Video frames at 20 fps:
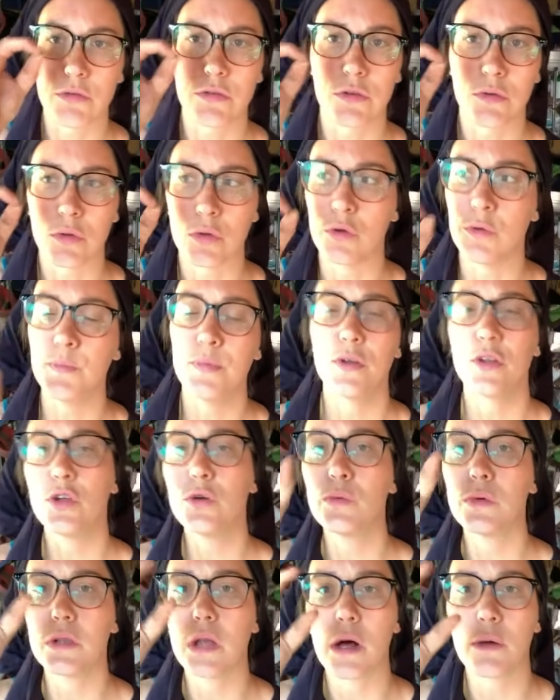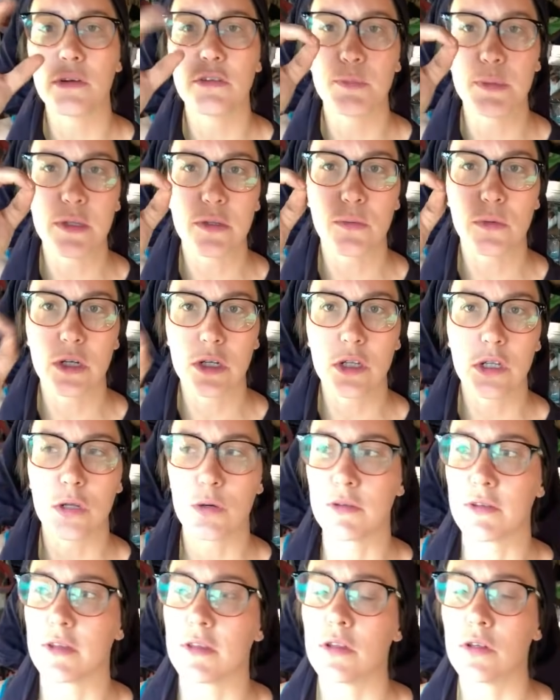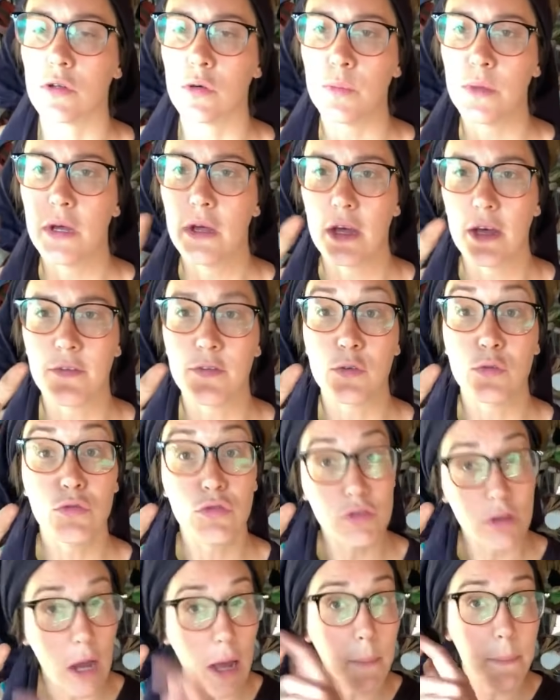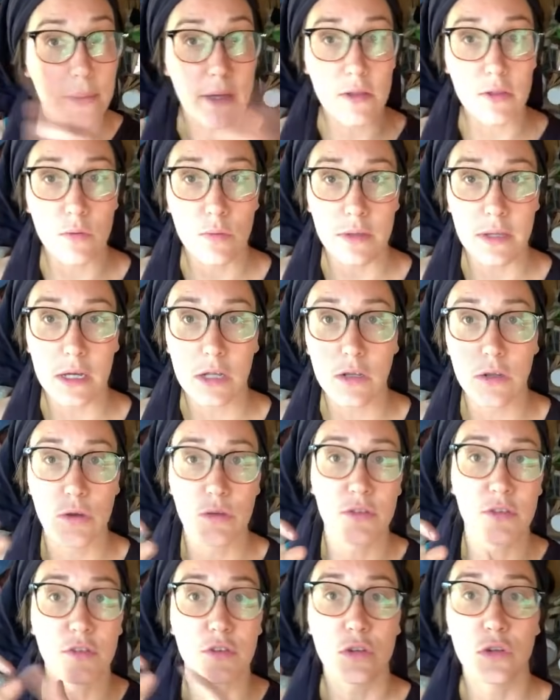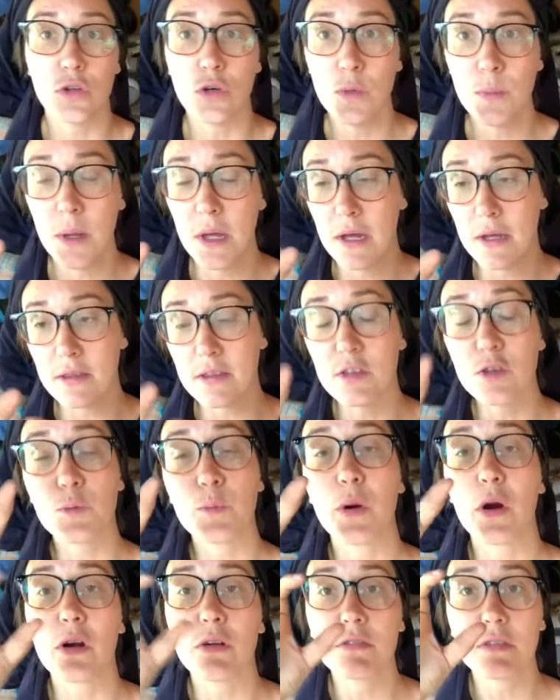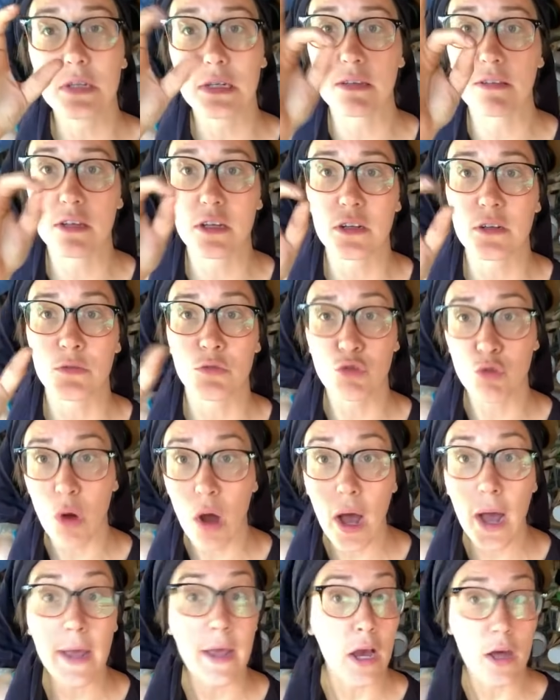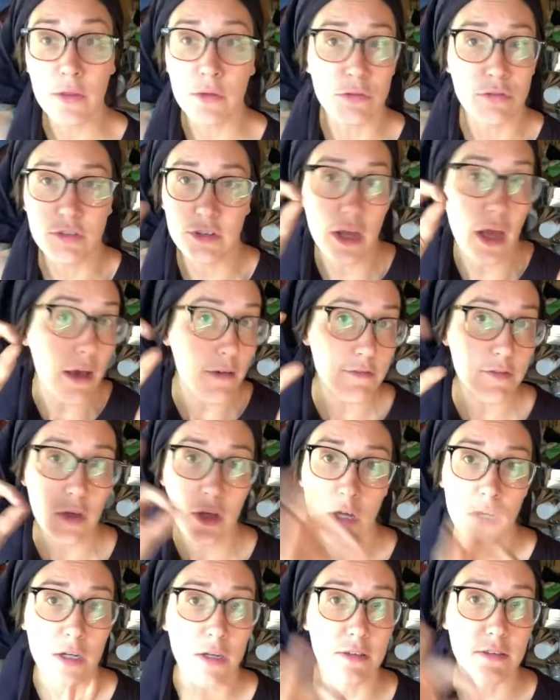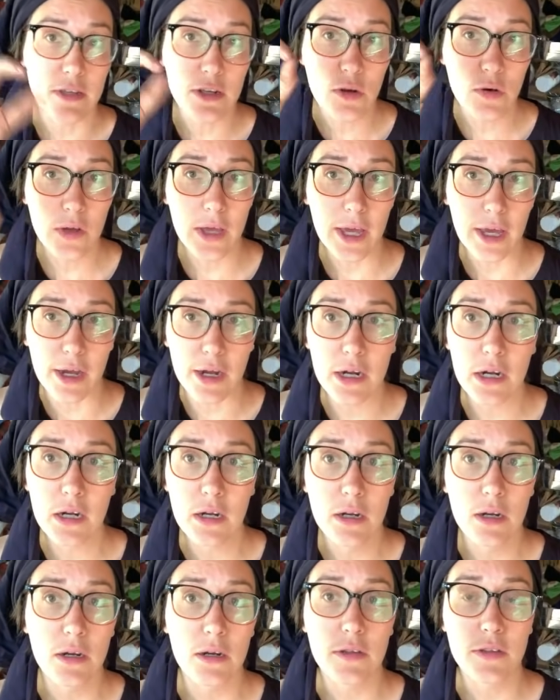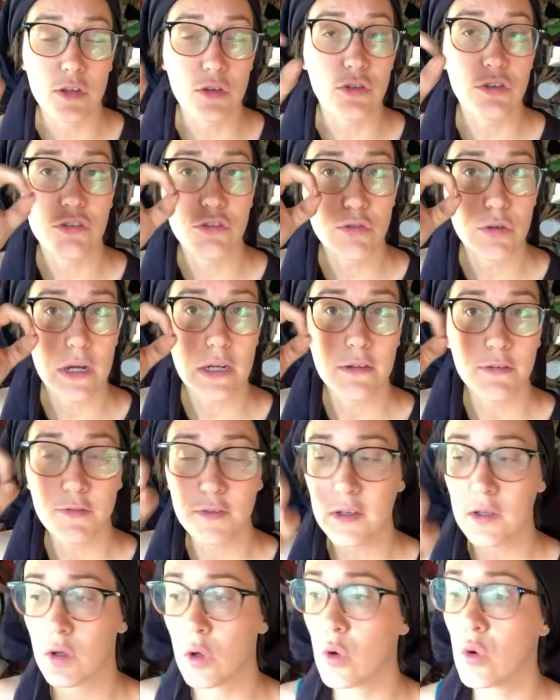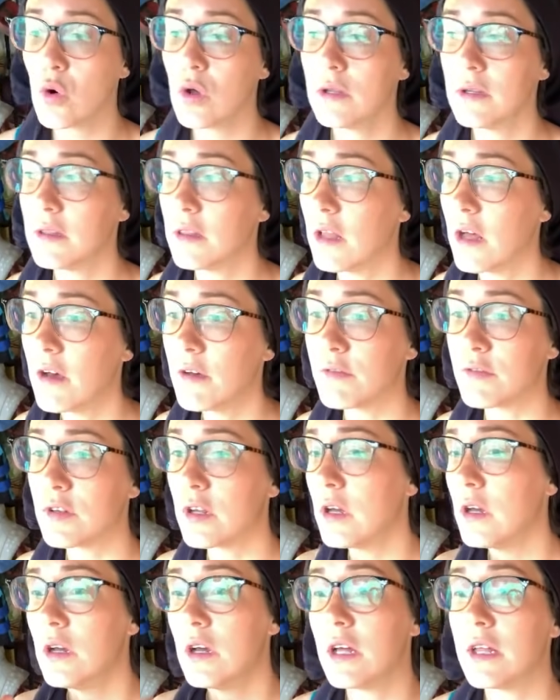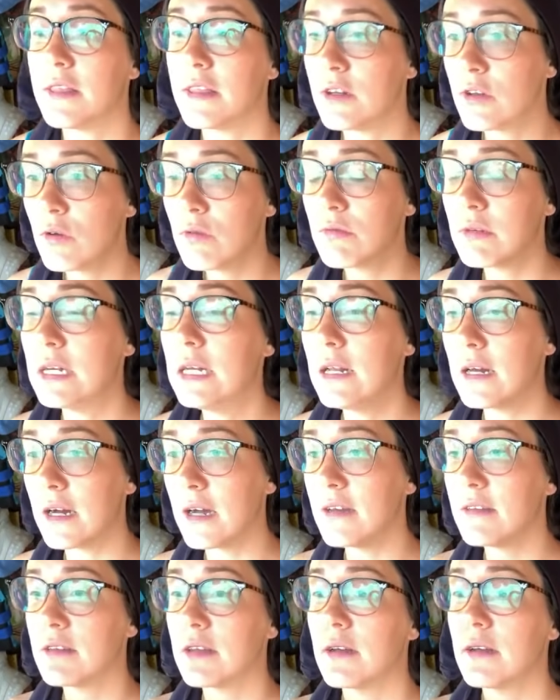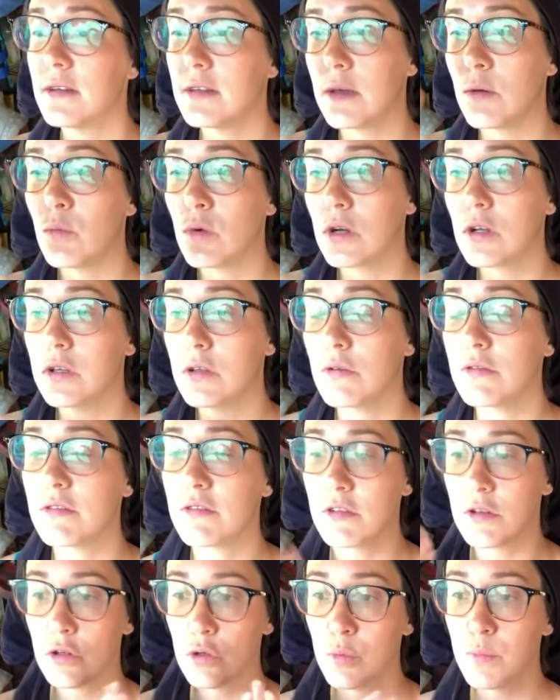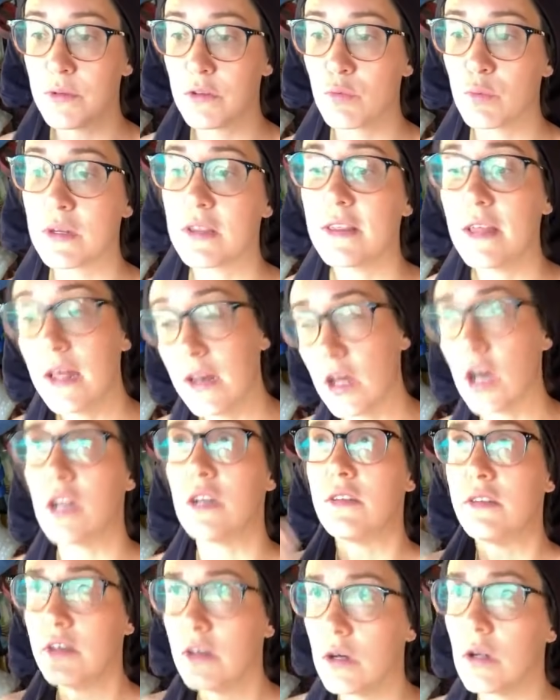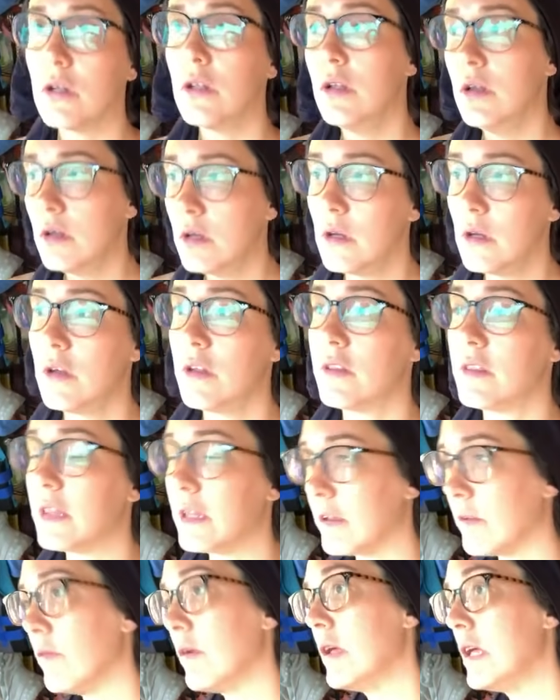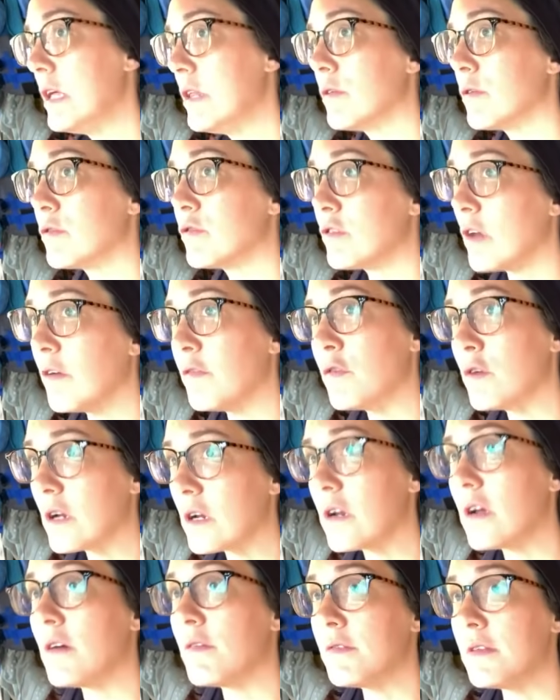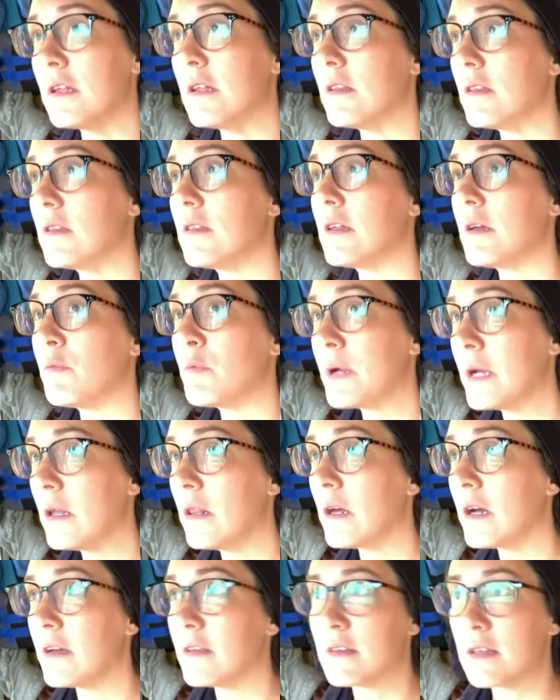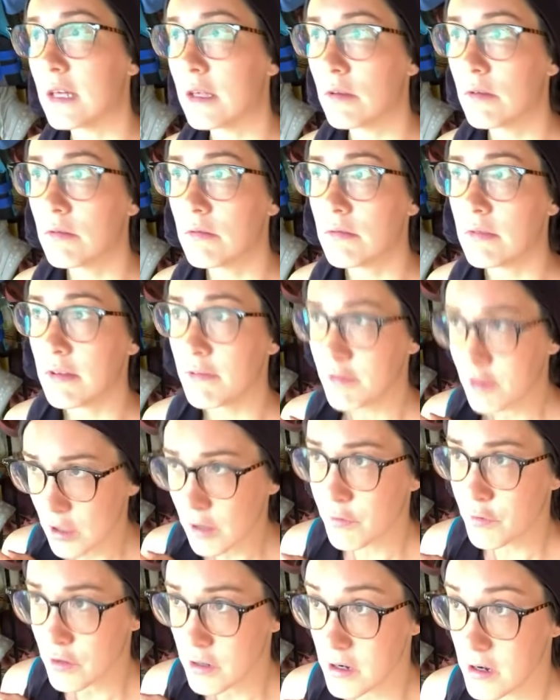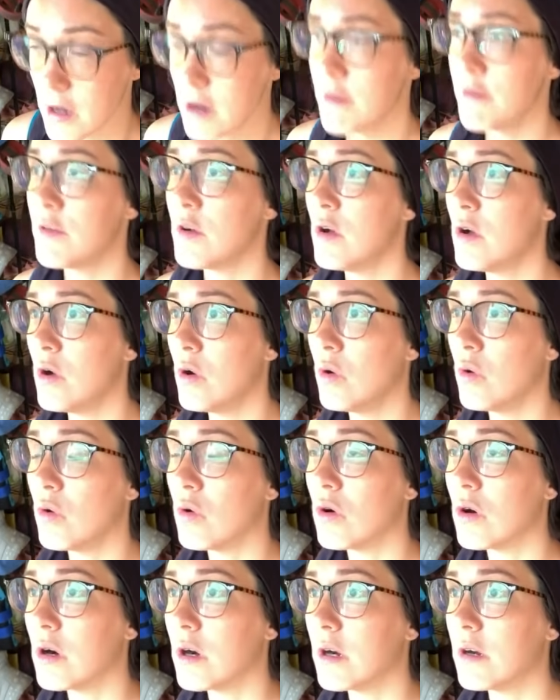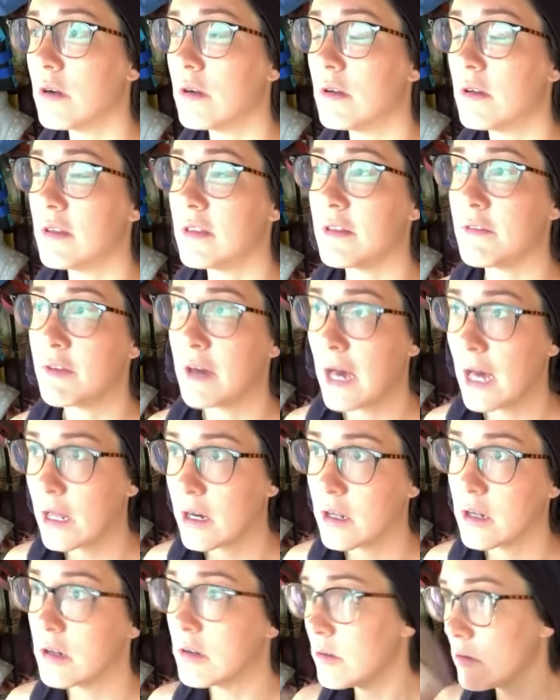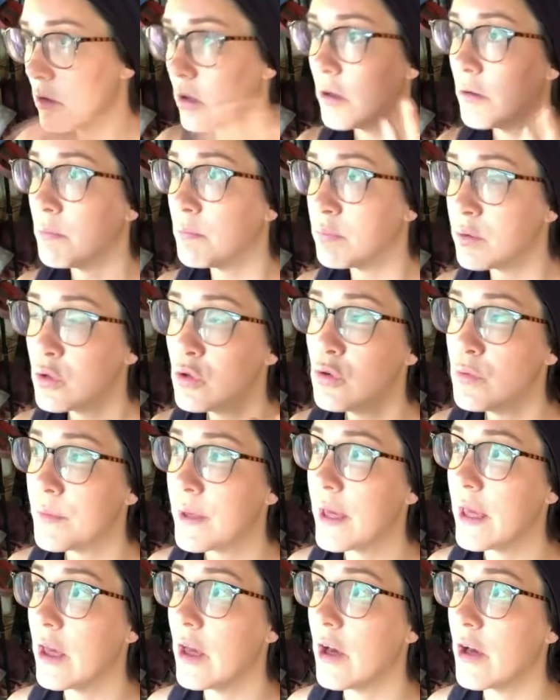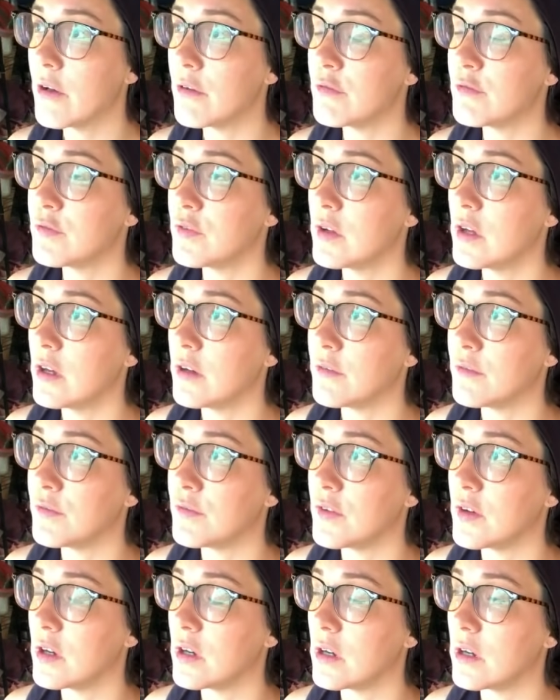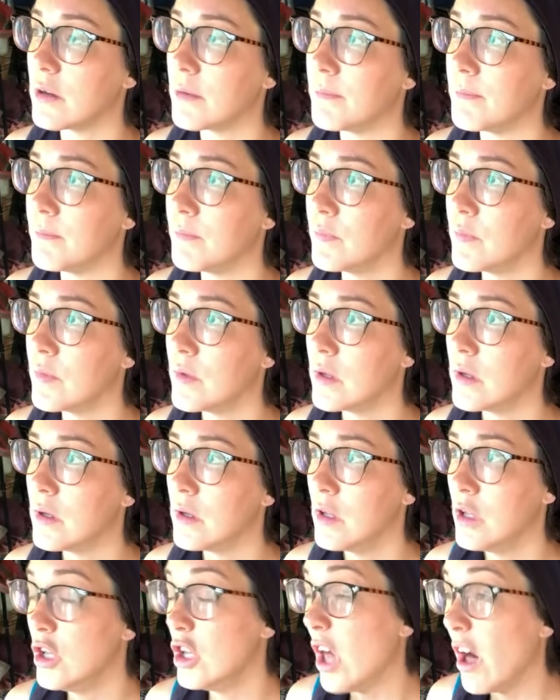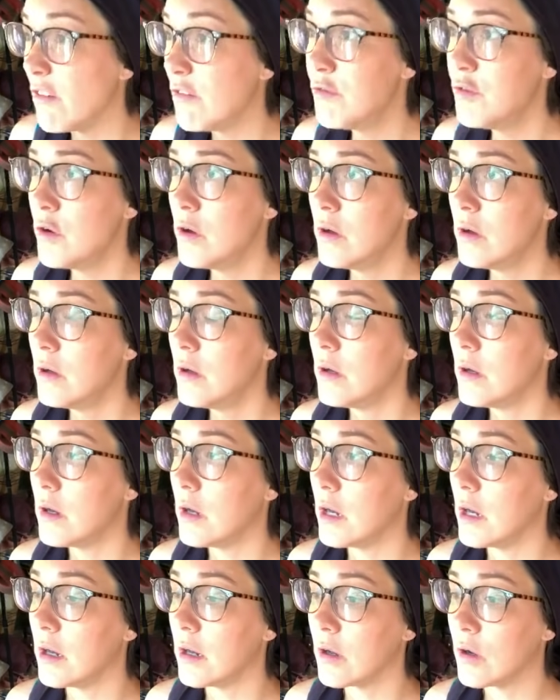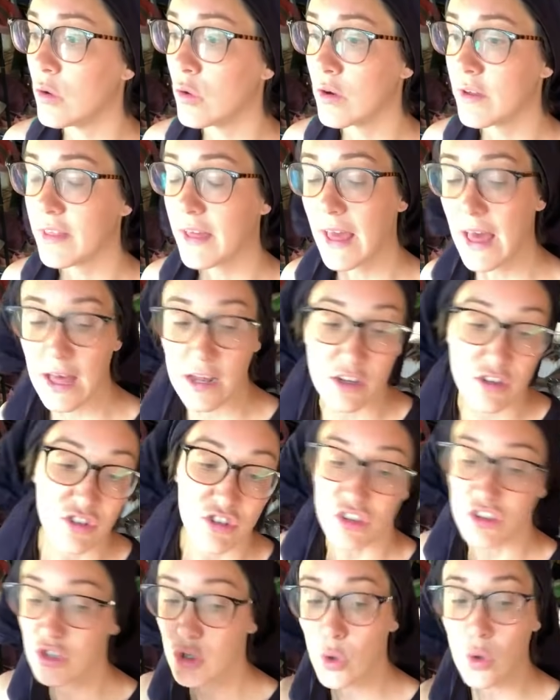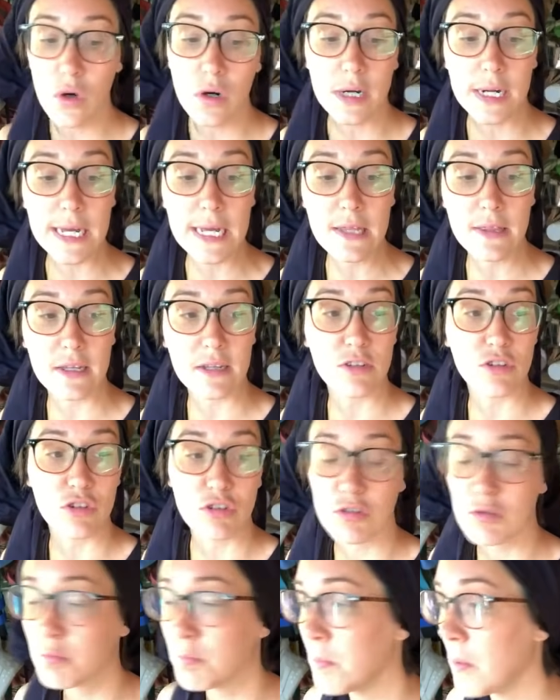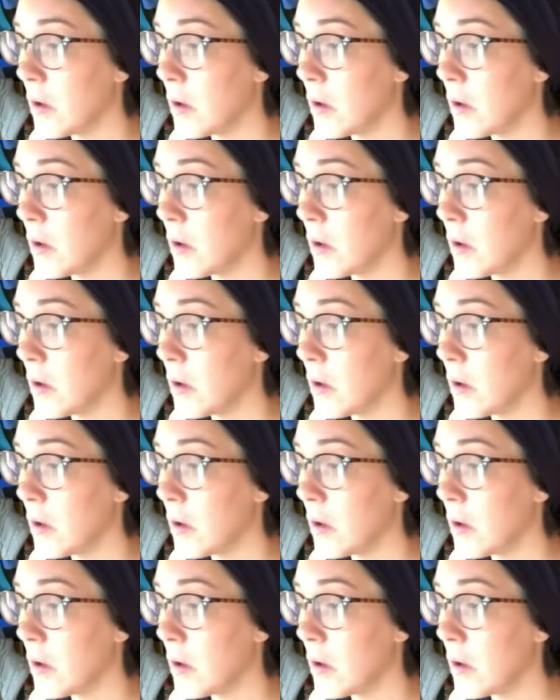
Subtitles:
the loop, you will always be the one closing the loop. If you stop being the one that closes the loop, this person is going to try other stuff because they don't care. They're just trying to feel whole and loved. They don't realize that what closes the loop is within until they either suffered enough that they realize that they've suffered enough, or they've had a blooming of love, or they had a satori that just